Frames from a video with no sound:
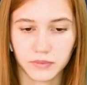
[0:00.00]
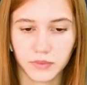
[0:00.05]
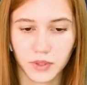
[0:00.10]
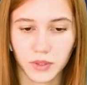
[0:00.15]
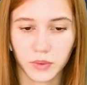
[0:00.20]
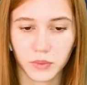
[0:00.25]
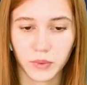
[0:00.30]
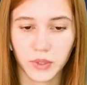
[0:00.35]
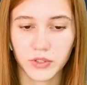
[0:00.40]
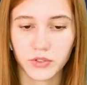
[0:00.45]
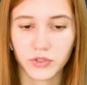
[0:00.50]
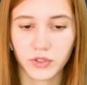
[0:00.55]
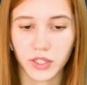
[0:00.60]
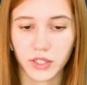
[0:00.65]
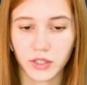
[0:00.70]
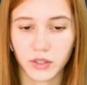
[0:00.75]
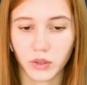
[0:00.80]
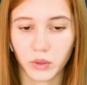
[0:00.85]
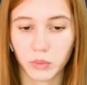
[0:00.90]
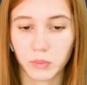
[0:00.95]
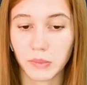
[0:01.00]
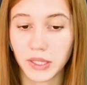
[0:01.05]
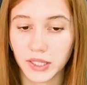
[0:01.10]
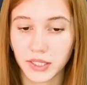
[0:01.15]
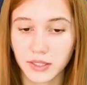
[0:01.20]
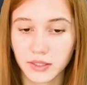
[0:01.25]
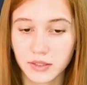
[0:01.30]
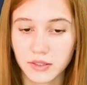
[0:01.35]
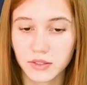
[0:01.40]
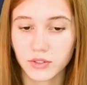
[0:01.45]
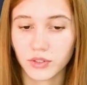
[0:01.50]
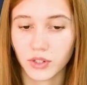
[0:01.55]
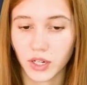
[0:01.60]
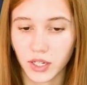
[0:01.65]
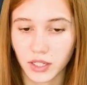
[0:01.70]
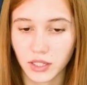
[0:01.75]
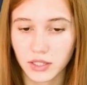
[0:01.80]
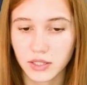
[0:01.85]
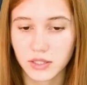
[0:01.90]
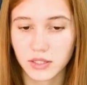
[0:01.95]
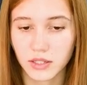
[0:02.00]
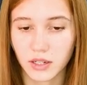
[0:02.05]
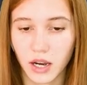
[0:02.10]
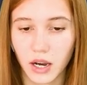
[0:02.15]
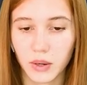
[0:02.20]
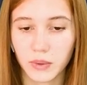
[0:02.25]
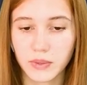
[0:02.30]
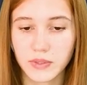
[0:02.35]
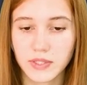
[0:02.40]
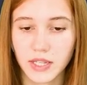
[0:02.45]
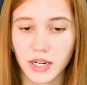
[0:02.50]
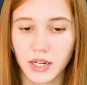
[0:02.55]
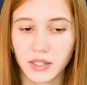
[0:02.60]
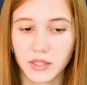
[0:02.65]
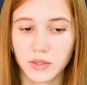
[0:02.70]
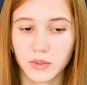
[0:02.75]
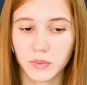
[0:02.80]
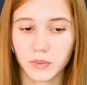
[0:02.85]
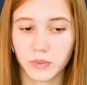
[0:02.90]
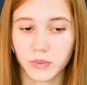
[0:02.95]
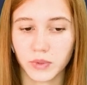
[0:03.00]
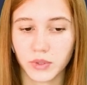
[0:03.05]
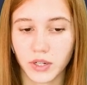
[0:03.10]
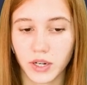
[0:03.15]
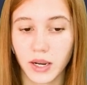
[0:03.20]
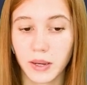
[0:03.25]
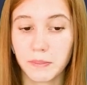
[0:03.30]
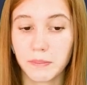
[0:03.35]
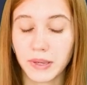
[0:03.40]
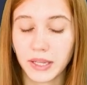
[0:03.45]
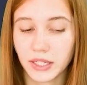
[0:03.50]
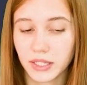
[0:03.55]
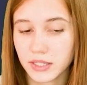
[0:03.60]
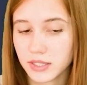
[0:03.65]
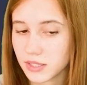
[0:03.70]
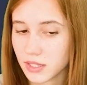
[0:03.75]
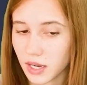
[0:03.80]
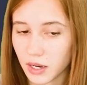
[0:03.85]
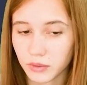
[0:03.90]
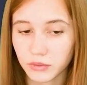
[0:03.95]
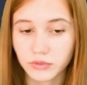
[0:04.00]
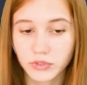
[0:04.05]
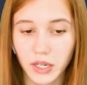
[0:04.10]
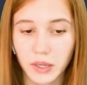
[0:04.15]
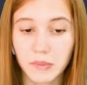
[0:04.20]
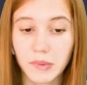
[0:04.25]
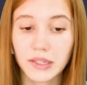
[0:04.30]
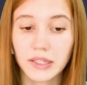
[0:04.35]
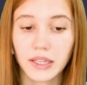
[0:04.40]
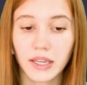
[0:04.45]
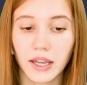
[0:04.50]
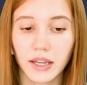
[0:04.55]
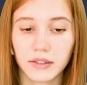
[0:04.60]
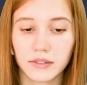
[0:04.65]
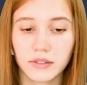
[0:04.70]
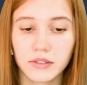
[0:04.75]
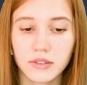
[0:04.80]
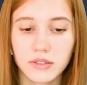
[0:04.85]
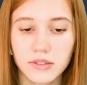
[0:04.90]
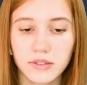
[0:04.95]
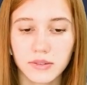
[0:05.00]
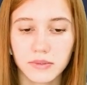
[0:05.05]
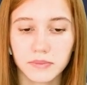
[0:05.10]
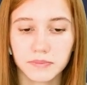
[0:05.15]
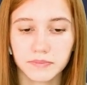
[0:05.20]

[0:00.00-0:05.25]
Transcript: We traded on minute trades. Our settings were a minute time frame and candles.